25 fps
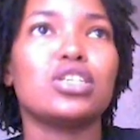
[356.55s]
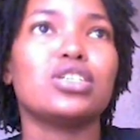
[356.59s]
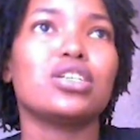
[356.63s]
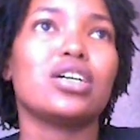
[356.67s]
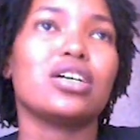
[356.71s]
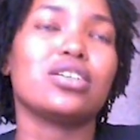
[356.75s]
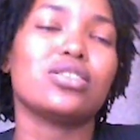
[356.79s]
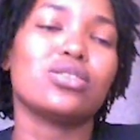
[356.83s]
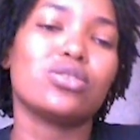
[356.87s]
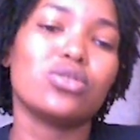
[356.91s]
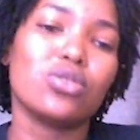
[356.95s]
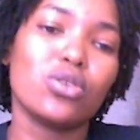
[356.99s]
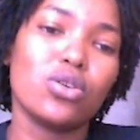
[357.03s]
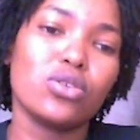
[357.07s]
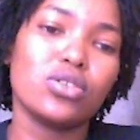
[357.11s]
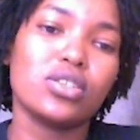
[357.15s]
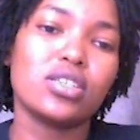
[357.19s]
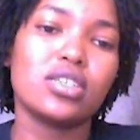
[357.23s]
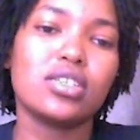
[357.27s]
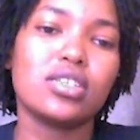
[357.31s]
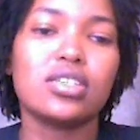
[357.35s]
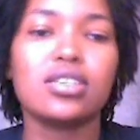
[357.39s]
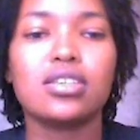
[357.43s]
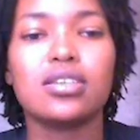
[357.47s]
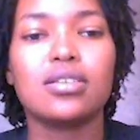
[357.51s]
a
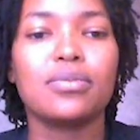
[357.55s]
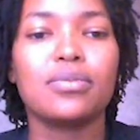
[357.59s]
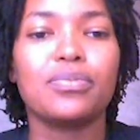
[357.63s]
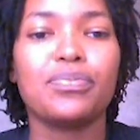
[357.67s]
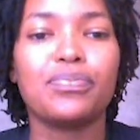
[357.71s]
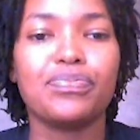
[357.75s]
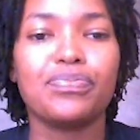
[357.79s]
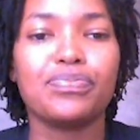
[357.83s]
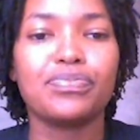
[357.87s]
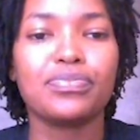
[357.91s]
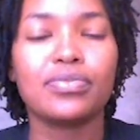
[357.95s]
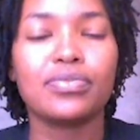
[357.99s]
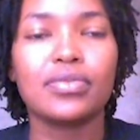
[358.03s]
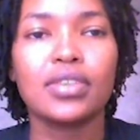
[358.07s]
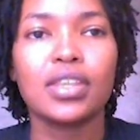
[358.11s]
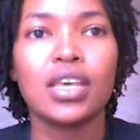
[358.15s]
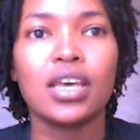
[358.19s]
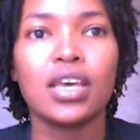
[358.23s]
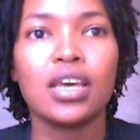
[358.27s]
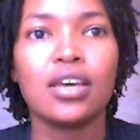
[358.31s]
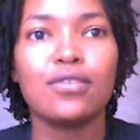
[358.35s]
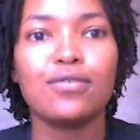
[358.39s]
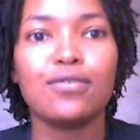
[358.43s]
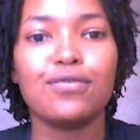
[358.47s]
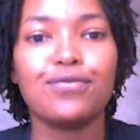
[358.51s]
source
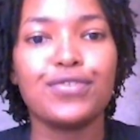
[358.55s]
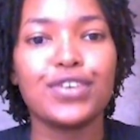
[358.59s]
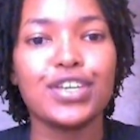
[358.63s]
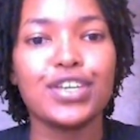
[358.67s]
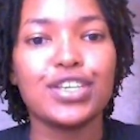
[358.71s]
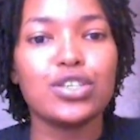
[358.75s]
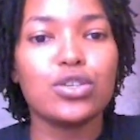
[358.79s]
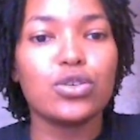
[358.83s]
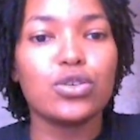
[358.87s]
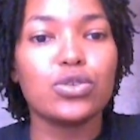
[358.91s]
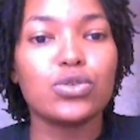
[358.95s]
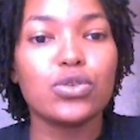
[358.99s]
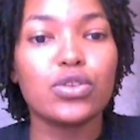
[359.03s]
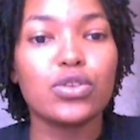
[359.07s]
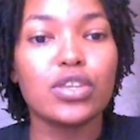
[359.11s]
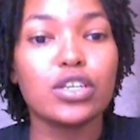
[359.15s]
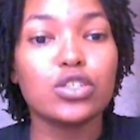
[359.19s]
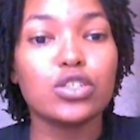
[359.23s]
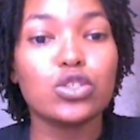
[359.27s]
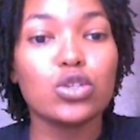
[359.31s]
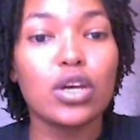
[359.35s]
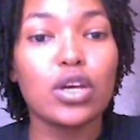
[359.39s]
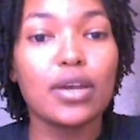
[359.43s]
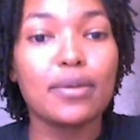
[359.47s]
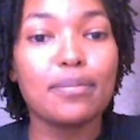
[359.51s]
video, so that you
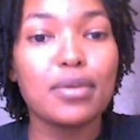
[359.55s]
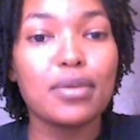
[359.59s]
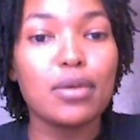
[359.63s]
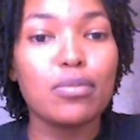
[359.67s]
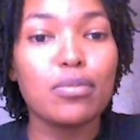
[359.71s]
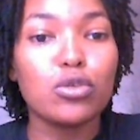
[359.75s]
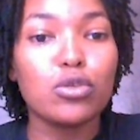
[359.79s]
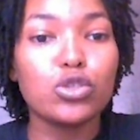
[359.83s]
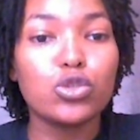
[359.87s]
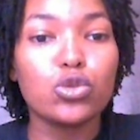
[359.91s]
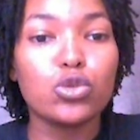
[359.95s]
can be able to